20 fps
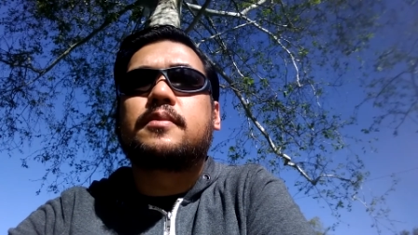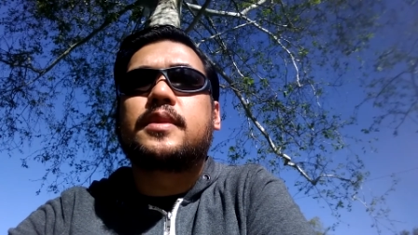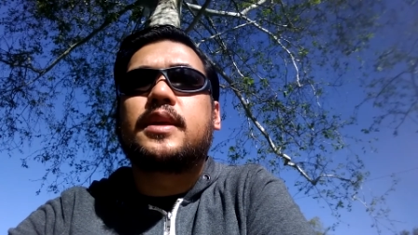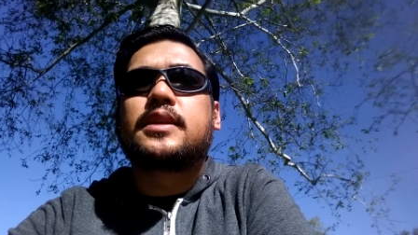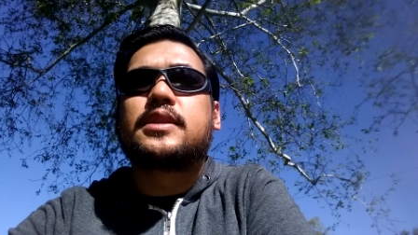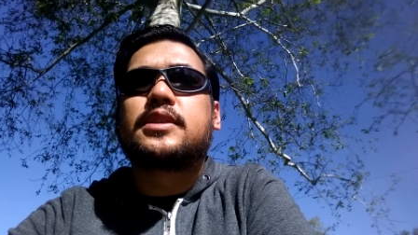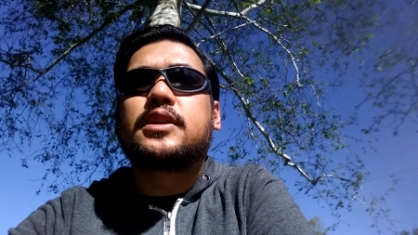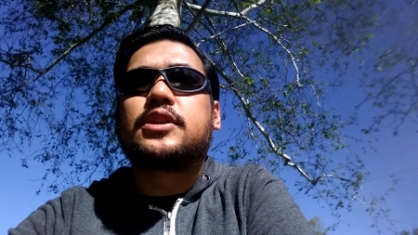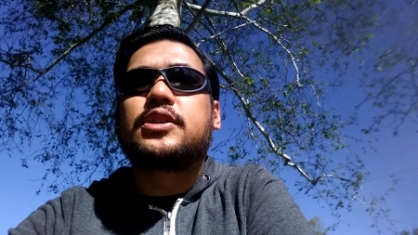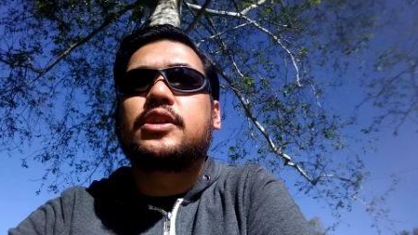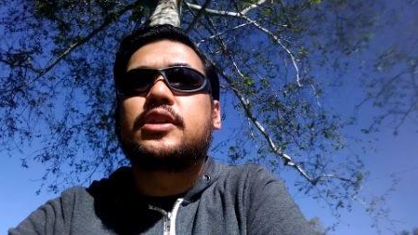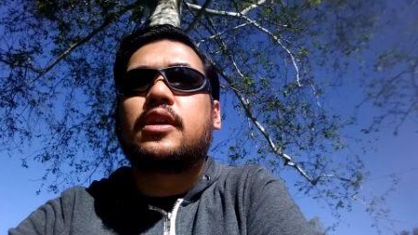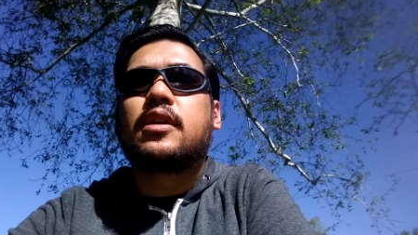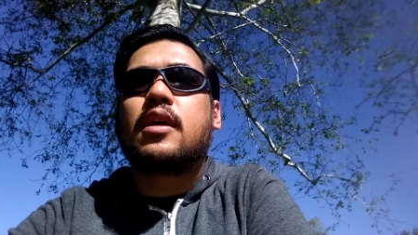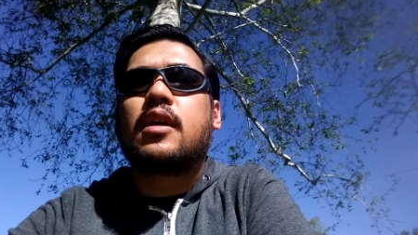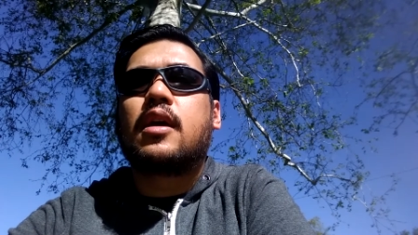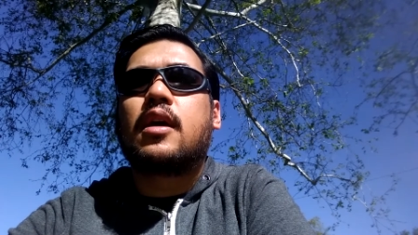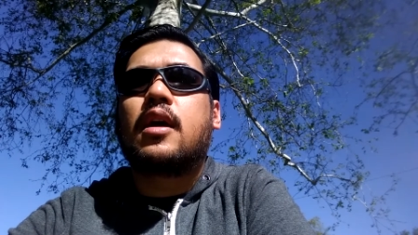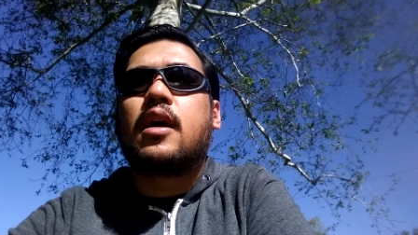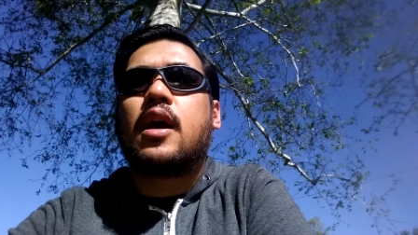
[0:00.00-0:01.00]
That's such an
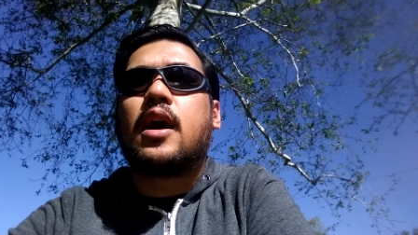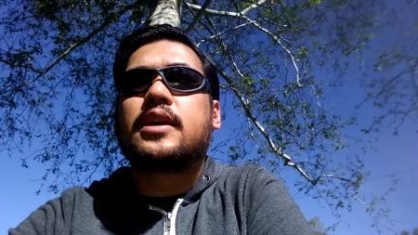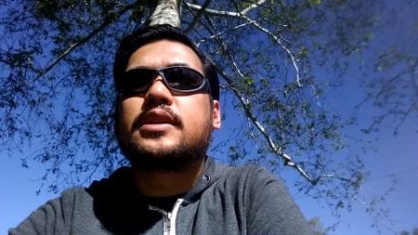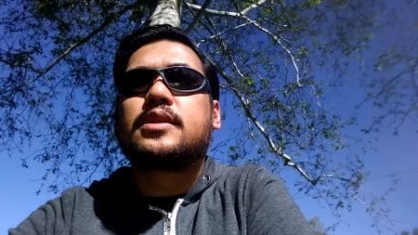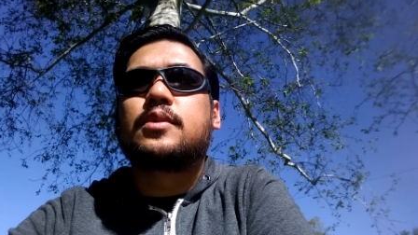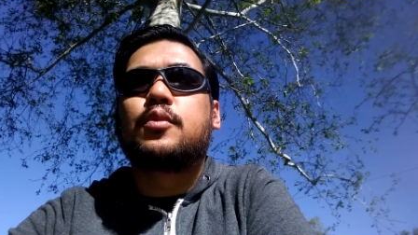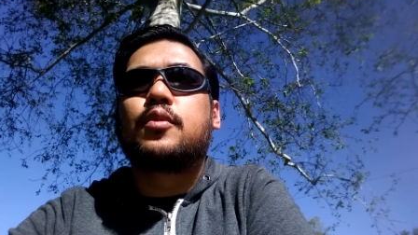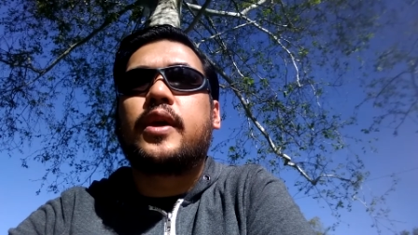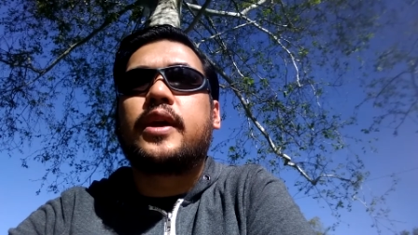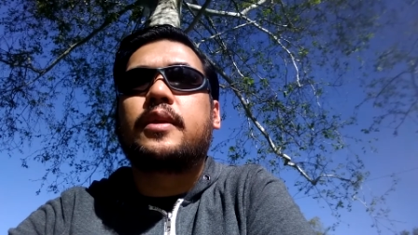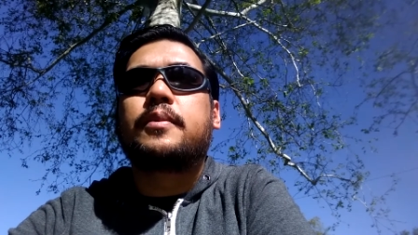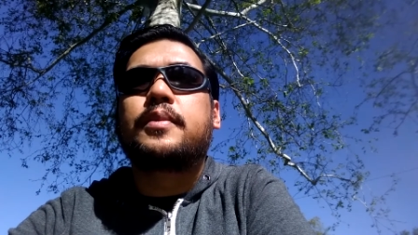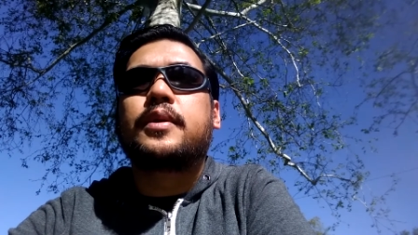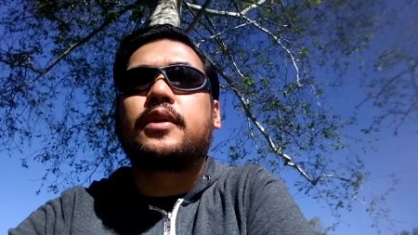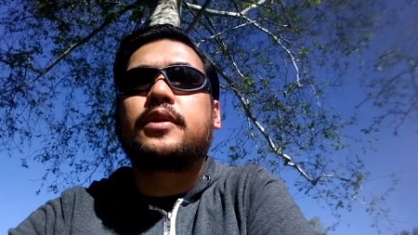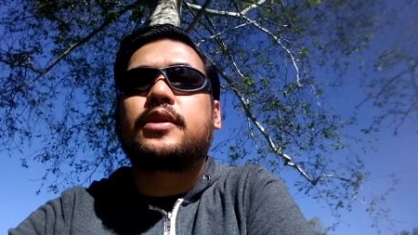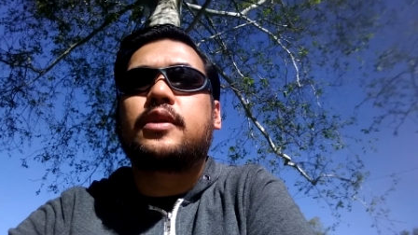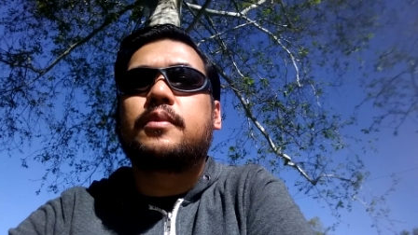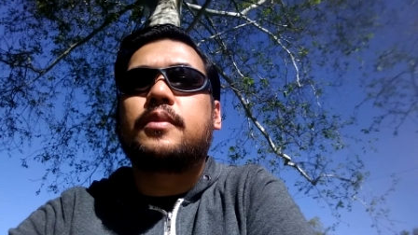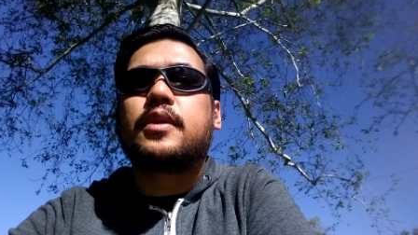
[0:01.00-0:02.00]
awesome way to
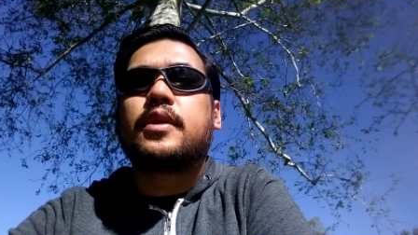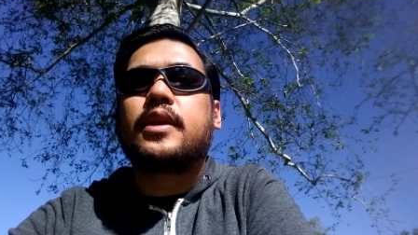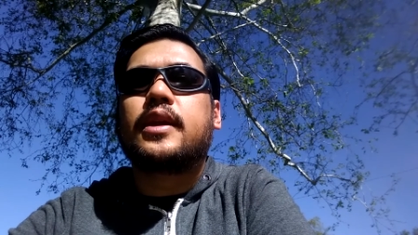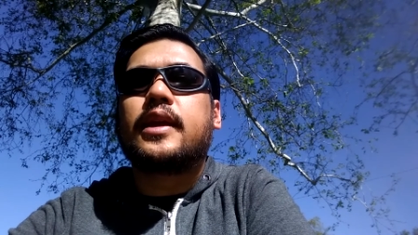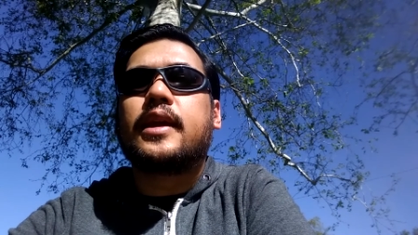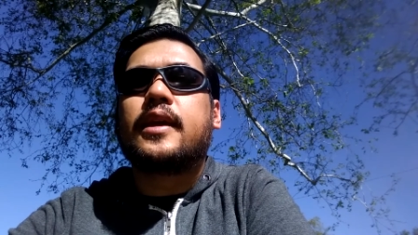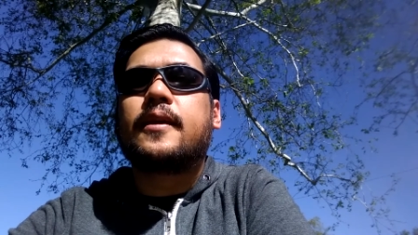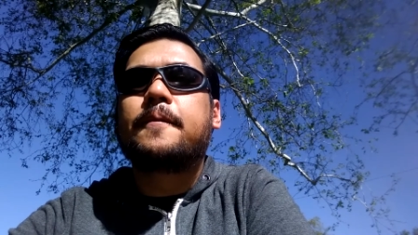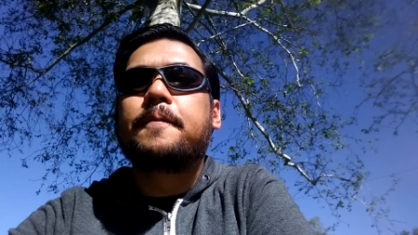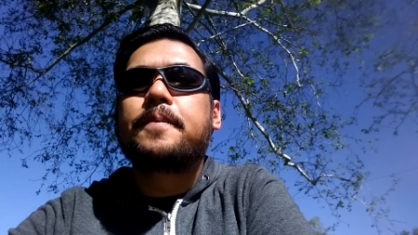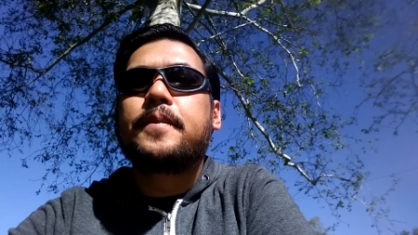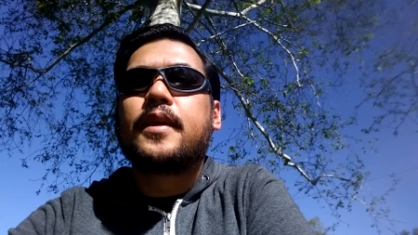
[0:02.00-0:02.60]
build community,